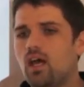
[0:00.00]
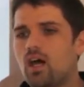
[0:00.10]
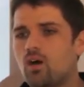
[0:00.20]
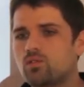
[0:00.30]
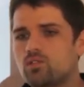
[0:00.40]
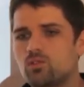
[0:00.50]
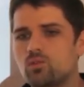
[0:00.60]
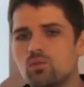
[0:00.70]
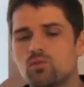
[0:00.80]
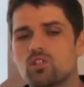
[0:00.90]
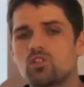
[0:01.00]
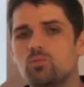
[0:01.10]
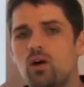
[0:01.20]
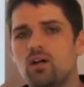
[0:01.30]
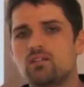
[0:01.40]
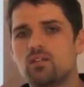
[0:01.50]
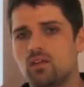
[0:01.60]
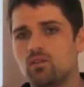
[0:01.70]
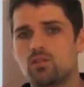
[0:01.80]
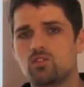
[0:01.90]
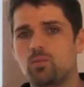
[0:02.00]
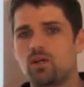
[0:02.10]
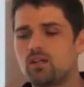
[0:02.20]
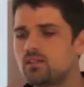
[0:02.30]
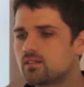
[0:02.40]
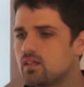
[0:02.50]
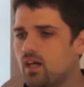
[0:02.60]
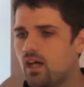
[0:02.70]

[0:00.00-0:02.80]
how to respond to their response,